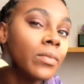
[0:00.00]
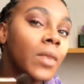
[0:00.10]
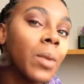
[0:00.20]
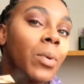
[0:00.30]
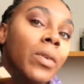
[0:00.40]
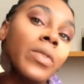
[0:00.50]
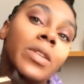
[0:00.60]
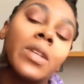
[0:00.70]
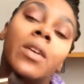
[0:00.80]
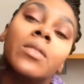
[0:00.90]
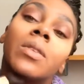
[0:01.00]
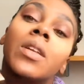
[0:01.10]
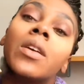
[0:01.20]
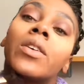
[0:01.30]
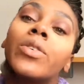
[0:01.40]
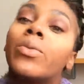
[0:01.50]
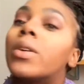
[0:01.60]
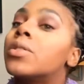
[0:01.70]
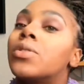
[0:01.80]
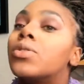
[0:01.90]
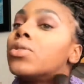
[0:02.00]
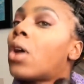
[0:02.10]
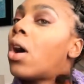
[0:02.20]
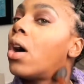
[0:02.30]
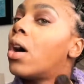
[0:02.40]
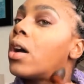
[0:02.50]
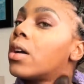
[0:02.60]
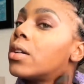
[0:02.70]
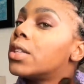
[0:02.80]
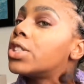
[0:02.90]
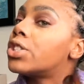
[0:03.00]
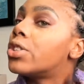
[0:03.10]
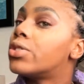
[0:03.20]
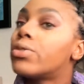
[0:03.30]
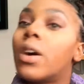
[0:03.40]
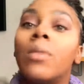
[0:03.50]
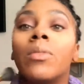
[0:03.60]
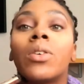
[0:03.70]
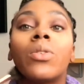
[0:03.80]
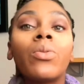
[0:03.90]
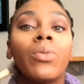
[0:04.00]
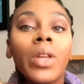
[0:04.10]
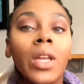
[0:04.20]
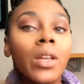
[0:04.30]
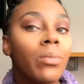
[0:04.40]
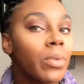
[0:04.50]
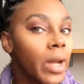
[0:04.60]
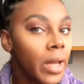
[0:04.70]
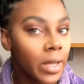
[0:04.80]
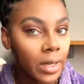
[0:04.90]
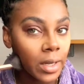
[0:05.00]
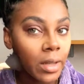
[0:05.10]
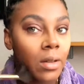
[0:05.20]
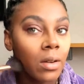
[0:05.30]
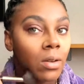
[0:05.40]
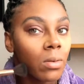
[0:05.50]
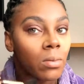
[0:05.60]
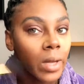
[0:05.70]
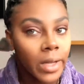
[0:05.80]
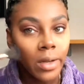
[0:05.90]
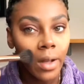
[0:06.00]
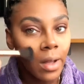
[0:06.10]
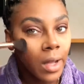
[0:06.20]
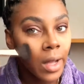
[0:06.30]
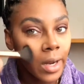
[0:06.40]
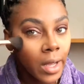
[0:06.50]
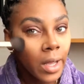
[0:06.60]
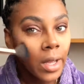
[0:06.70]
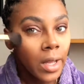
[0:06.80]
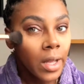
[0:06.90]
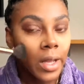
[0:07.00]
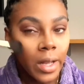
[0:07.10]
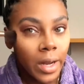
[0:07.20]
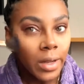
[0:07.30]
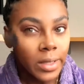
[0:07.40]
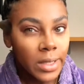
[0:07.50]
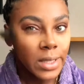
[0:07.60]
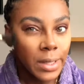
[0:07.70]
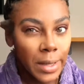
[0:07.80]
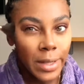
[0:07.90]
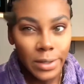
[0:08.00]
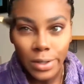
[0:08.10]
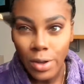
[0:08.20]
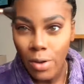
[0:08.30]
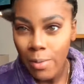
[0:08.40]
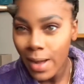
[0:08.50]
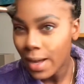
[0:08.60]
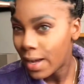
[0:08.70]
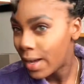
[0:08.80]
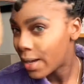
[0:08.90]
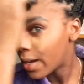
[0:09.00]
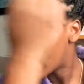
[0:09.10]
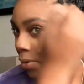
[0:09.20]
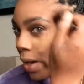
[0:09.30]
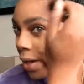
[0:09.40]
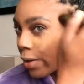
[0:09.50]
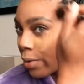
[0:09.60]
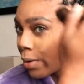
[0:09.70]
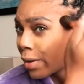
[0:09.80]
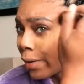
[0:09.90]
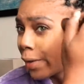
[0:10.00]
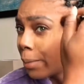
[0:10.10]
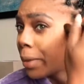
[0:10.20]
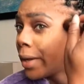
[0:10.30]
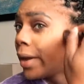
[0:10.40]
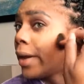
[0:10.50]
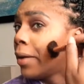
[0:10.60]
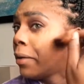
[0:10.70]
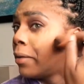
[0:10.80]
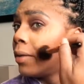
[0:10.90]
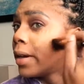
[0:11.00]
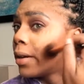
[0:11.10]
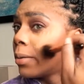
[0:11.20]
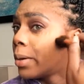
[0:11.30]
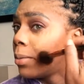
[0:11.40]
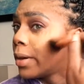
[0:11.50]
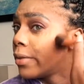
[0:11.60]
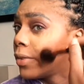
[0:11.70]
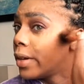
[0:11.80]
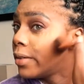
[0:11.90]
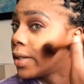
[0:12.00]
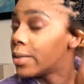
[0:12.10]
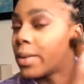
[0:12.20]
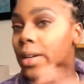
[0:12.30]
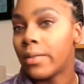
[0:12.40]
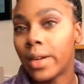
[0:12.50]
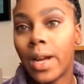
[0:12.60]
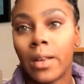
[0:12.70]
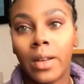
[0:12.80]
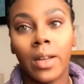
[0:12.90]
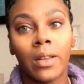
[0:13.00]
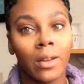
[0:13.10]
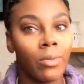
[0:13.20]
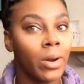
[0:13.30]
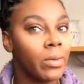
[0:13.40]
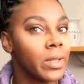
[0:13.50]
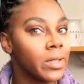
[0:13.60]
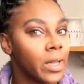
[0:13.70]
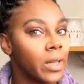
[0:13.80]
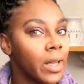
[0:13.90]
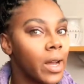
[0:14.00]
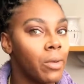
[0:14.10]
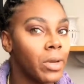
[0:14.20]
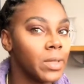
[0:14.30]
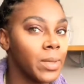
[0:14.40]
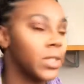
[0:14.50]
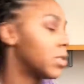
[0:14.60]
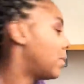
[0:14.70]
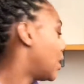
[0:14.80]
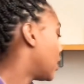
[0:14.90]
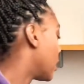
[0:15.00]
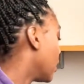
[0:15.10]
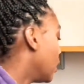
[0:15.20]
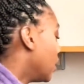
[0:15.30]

my boyfriend tells me, like, you are such a drama queen pregnant. Oh my God. And I used to get so mad, like, why are you calling me that? You don't care about my feelings. But in reality, like, where was I? Like, I was being dramatic.